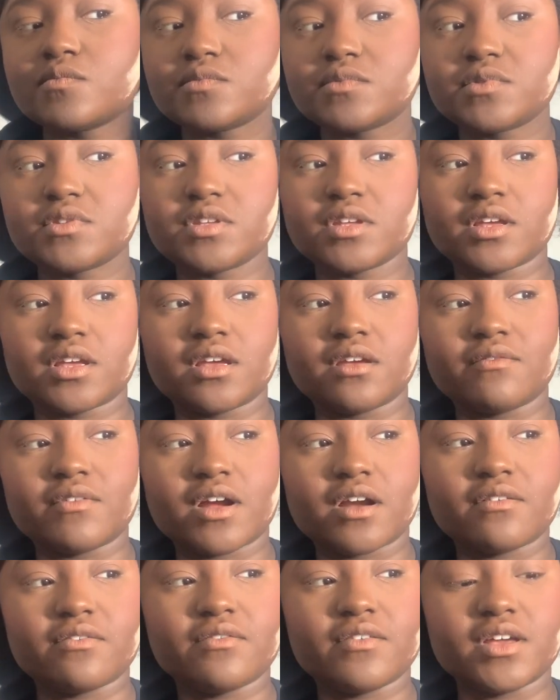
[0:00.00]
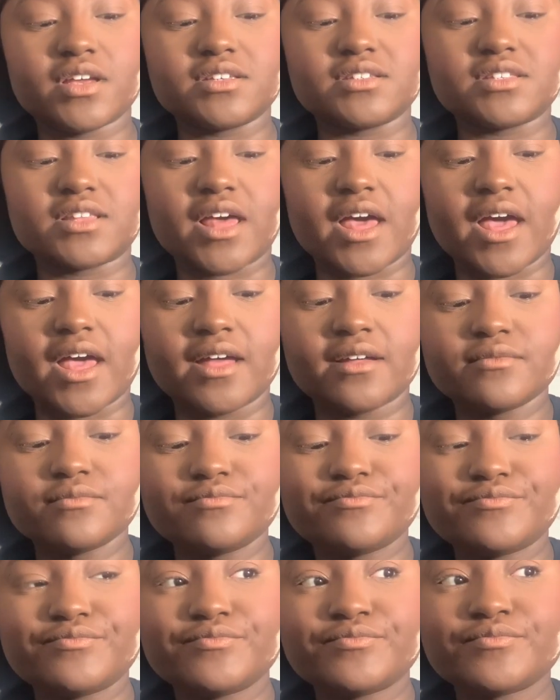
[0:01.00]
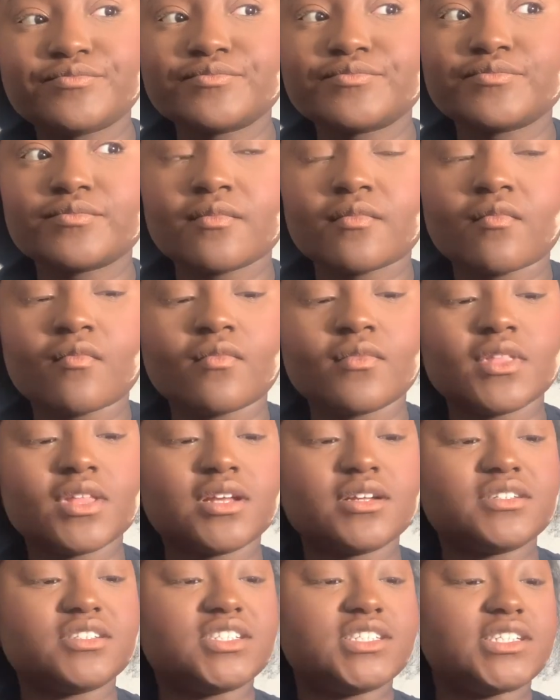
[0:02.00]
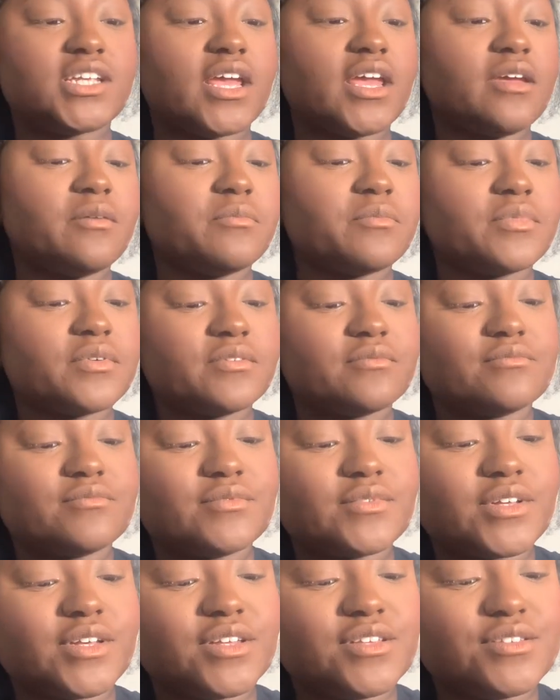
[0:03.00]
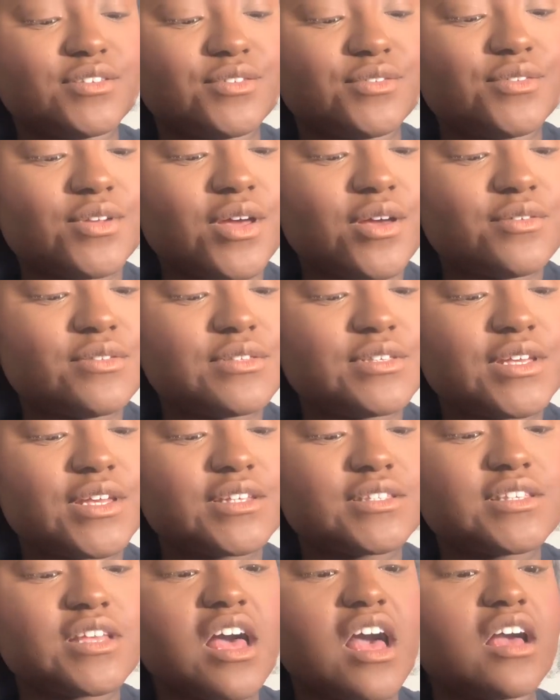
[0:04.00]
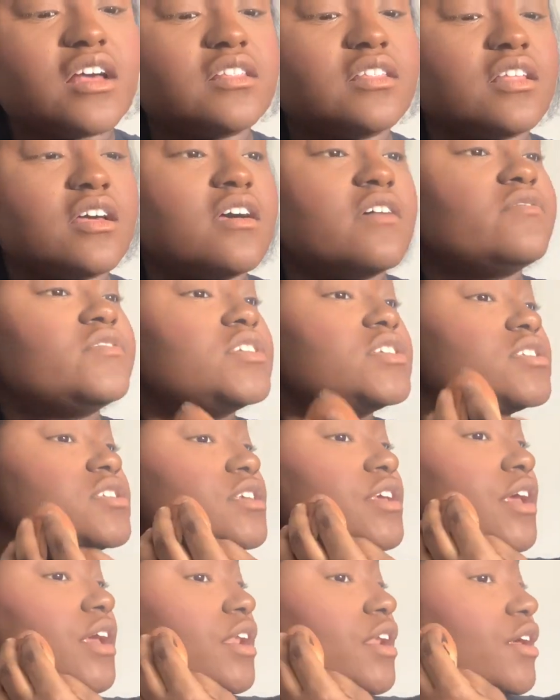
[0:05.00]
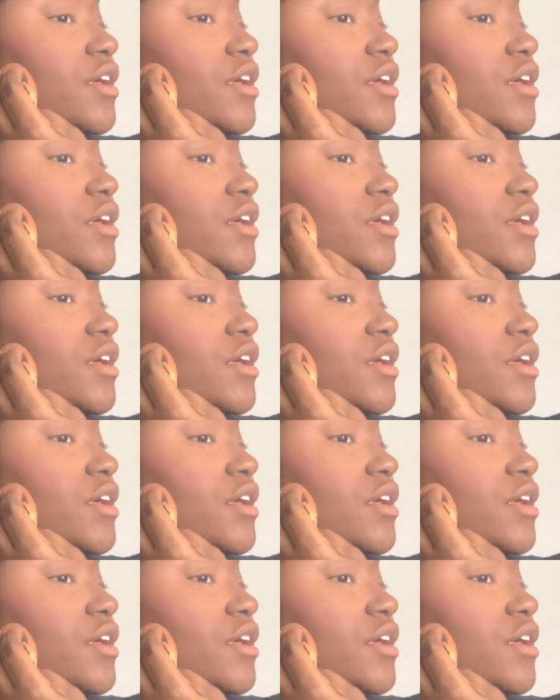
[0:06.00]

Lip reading: to give our face that shape, because you know TikTok love the skinny